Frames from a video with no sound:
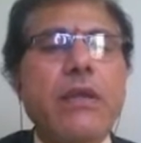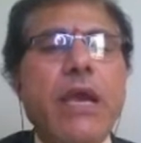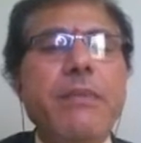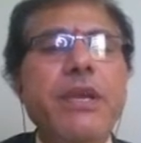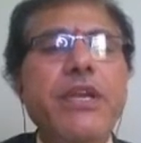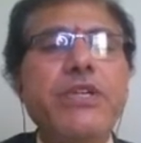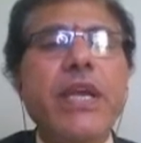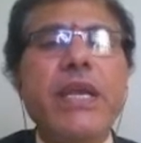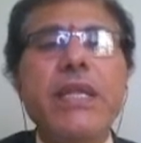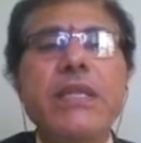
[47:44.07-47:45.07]
I am
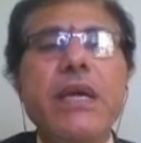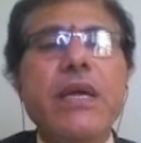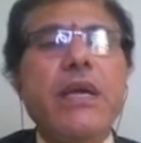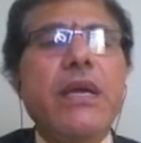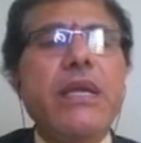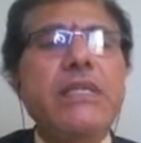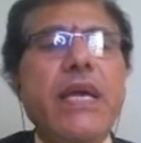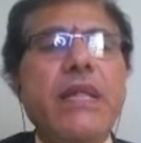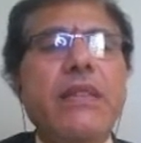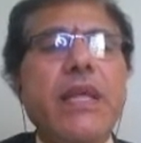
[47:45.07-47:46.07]
initiating the
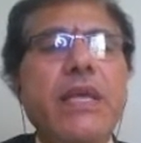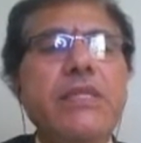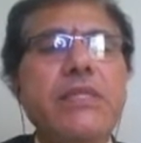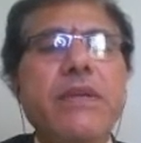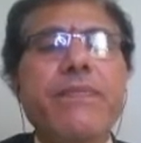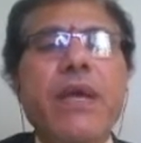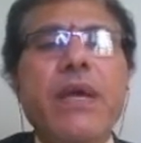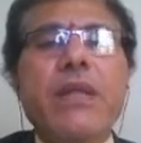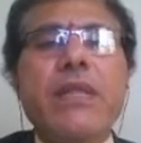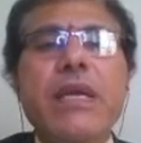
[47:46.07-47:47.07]
design. Hence,
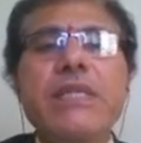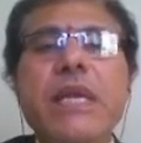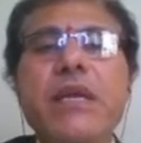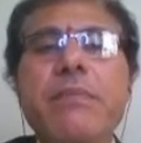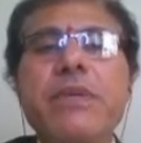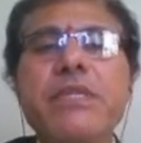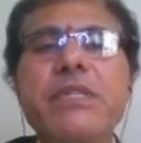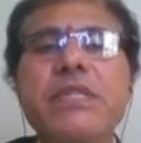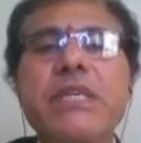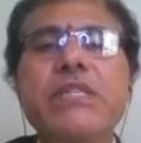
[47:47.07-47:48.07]
the design
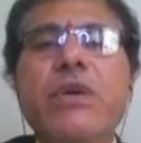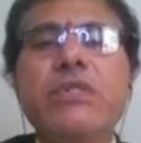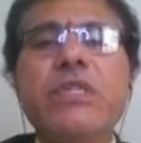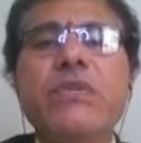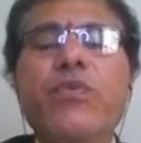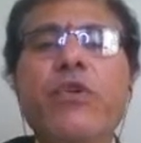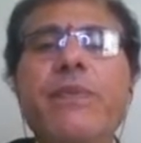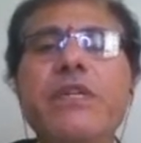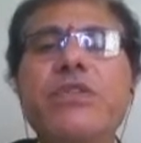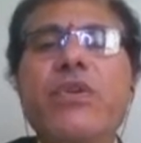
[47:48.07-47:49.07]
compression C is equal to
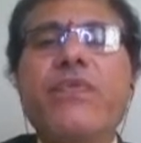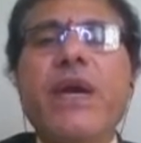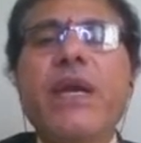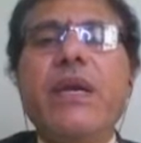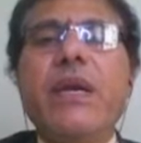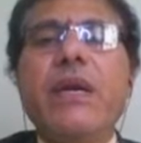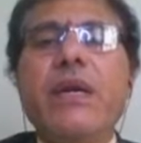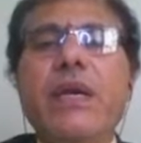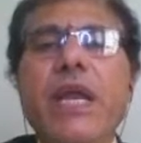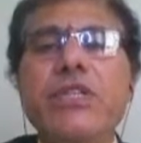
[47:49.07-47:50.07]

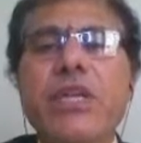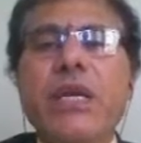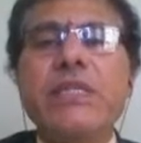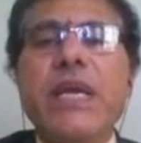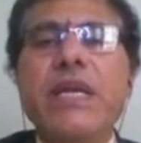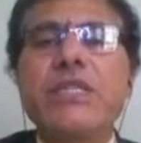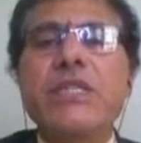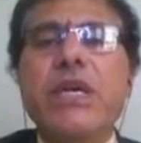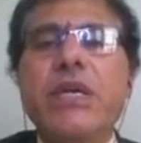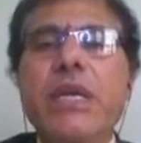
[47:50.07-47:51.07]
64.05 tension, design
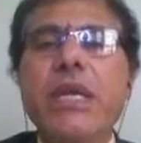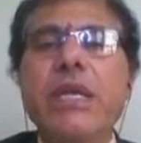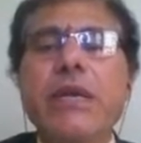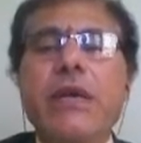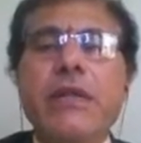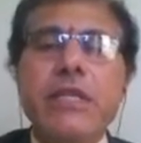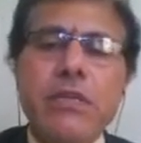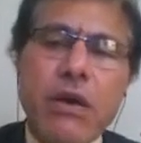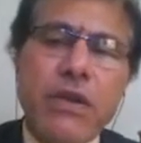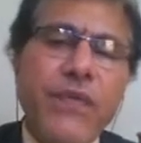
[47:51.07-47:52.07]
tension T.
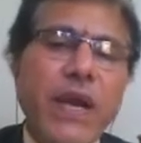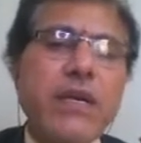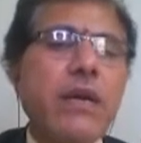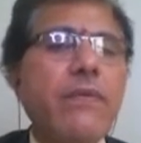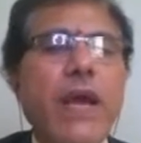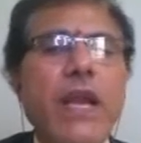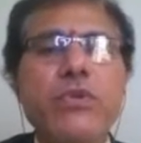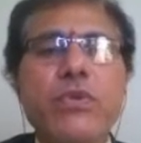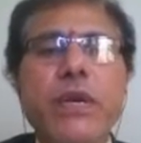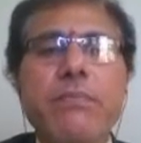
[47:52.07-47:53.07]
These are already factored
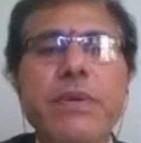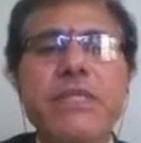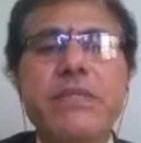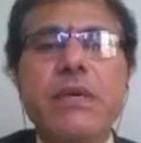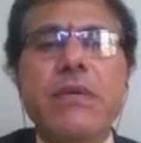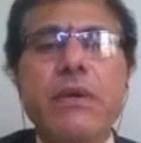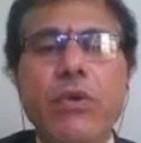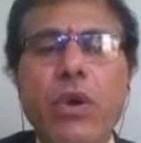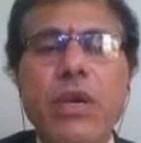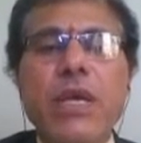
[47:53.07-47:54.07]
values, student. Please
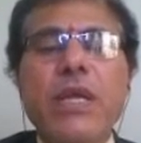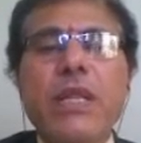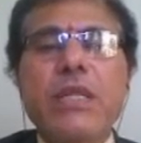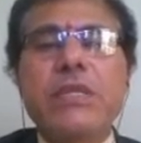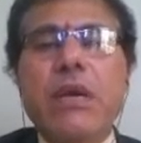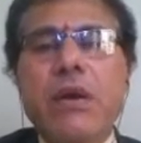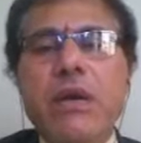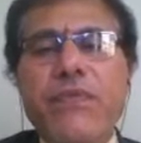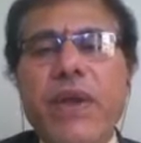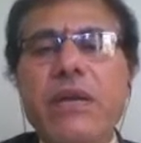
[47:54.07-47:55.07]
note, these are
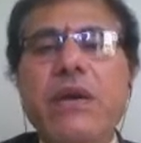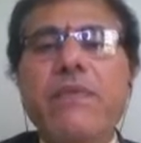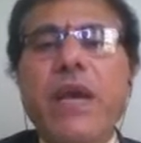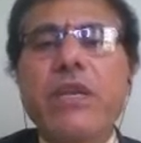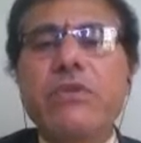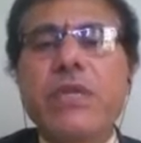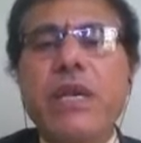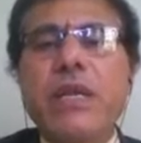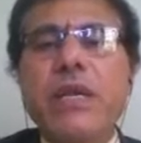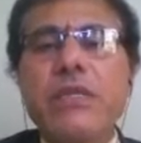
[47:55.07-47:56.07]
already factored values,
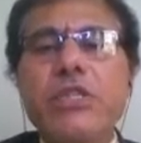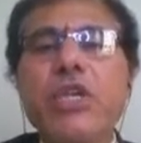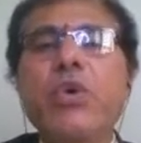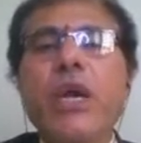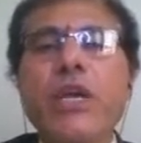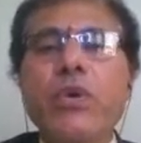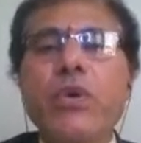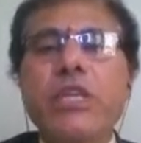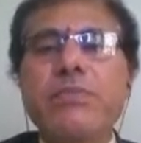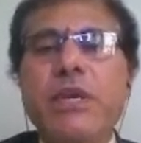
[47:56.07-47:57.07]
right? CU and
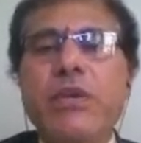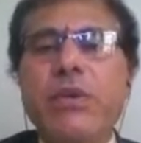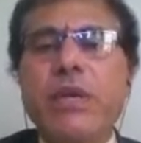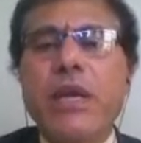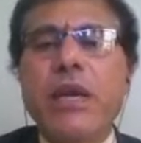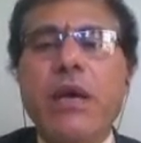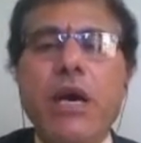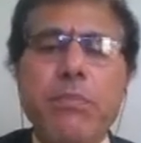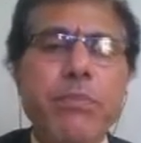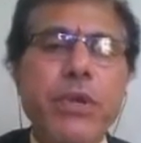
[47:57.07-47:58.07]
TU respectively, right?
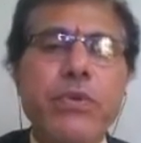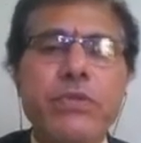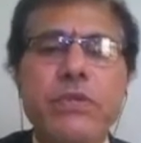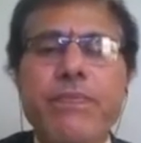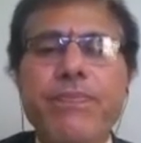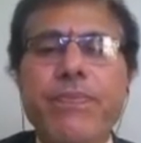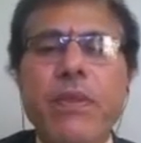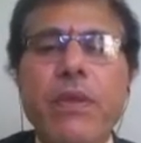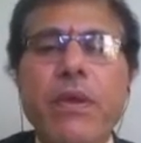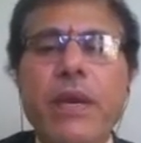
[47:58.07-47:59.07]
Or PUs,
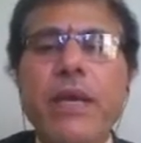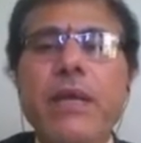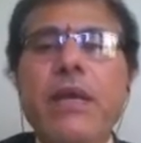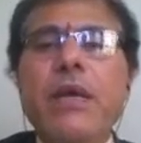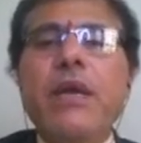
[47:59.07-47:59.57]
right?